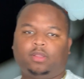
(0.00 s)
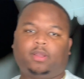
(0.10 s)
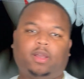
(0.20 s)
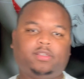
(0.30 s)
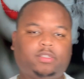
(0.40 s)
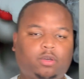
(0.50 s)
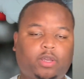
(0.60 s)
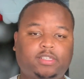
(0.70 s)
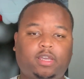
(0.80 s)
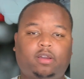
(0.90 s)
Gun show,
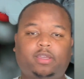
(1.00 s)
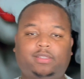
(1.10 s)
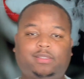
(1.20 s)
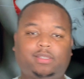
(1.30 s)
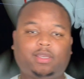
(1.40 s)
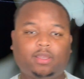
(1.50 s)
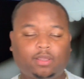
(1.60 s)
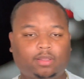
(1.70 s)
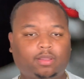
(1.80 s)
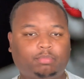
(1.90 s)
as y'all can see,
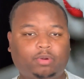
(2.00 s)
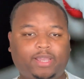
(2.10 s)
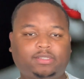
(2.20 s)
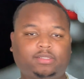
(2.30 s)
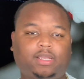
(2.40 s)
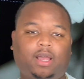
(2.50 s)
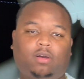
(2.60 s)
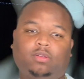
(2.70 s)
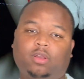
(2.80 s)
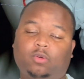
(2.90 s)
the prices, I
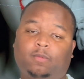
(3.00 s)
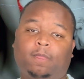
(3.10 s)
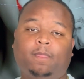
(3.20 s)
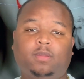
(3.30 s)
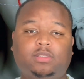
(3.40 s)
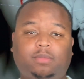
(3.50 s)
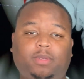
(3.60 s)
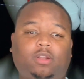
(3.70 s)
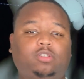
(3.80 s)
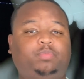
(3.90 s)
don't know. To me,
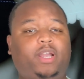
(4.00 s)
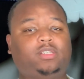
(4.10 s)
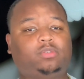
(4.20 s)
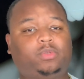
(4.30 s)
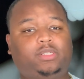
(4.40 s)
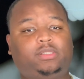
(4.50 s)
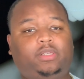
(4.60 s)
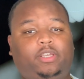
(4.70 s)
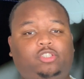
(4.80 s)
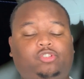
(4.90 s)
those prices was
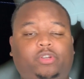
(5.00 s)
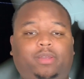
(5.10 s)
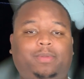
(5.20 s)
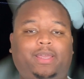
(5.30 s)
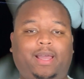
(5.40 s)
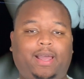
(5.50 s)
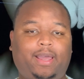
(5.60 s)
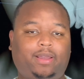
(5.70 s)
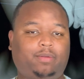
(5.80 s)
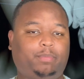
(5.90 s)
extremely
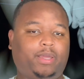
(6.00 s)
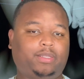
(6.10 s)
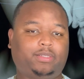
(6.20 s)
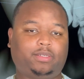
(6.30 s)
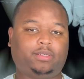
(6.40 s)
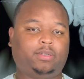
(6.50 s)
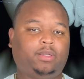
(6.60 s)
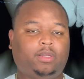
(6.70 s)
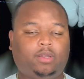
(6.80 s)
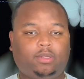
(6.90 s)
high compared to
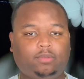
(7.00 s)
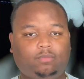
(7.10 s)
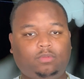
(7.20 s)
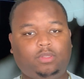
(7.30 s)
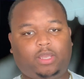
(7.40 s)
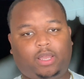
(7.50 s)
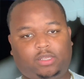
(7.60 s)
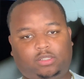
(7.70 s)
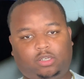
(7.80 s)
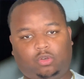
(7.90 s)
the gun
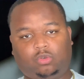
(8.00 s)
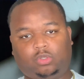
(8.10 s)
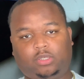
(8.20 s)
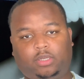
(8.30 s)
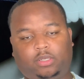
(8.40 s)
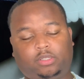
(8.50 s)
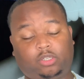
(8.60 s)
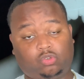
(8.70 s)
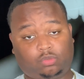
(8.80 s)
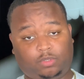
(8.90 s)
shows,
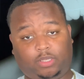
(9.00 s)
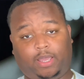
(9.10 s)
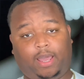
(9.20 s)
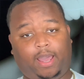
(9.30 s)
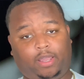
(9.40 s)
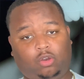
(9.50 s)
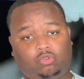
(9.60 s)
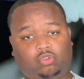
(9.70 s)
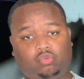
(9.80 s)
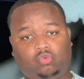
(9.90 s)
excuse me, that I go
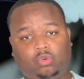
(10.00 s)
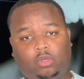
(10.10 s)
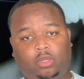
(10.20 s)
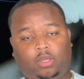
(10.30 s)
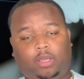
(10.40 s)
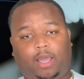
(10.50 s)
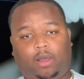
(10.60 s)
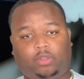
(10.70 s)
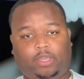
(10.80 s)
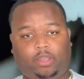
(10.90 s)
to
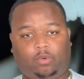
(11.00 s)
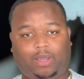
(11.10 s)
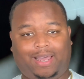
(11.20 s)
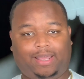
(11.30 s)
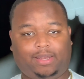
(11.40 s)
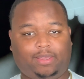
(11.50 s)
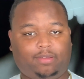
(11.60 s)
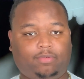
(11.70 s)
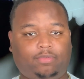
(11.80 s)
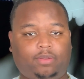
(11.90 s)
out here where I
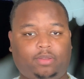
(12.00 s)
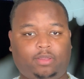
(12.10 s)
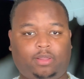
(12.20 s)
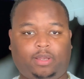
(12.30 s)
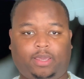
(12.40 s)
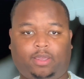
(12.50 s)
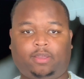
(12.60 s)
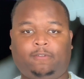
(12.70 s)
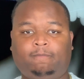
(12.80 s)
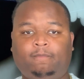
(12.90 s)
live. Like,
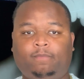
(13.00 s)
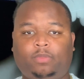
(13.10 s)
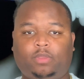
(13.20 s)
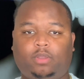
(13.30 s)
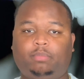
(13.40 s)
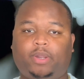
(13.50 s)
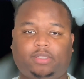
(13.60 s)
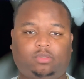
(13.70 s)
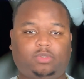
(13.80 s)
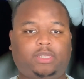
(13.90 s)
the
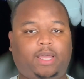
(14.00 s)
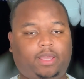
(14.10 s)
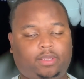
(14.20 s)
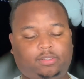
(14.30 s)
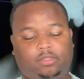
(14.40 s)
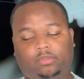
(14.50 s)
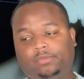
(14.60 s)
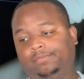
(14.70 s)
prices was high. So